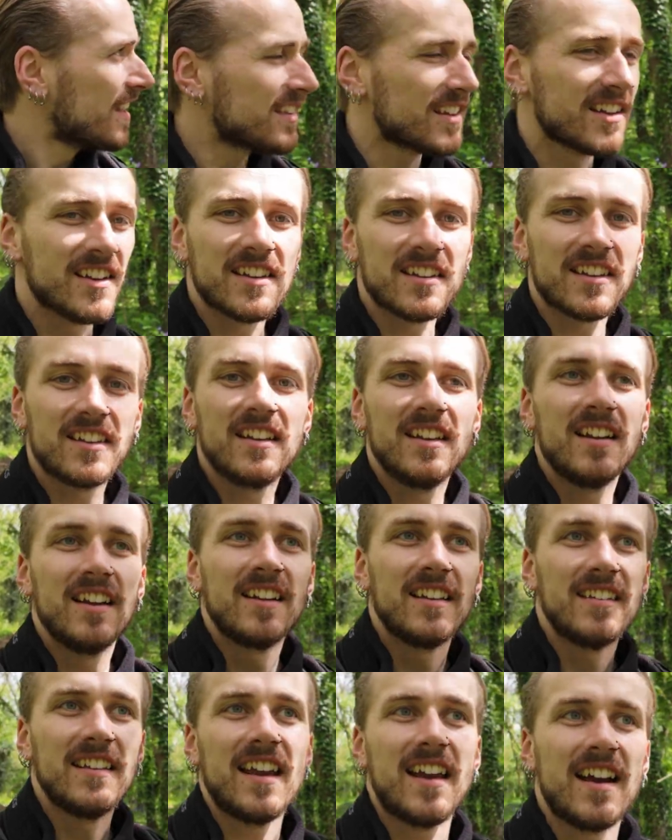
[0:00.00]
So like,
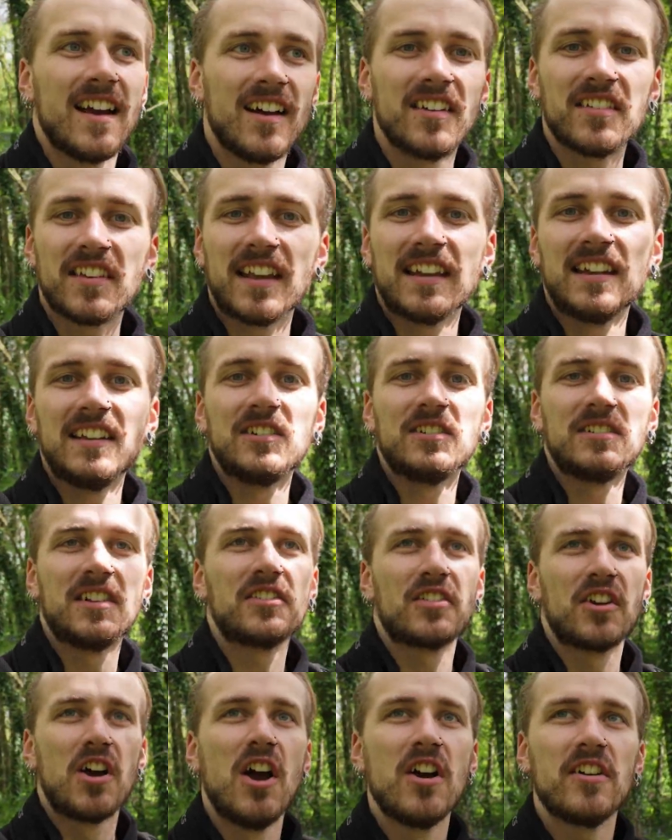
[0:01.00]
yeah, I was getting a little
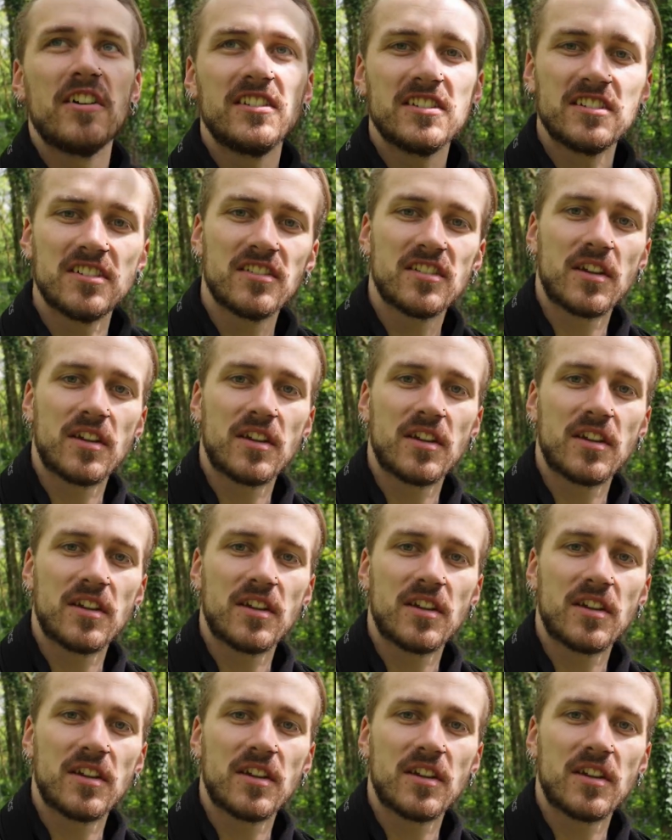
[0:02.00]
discouraged.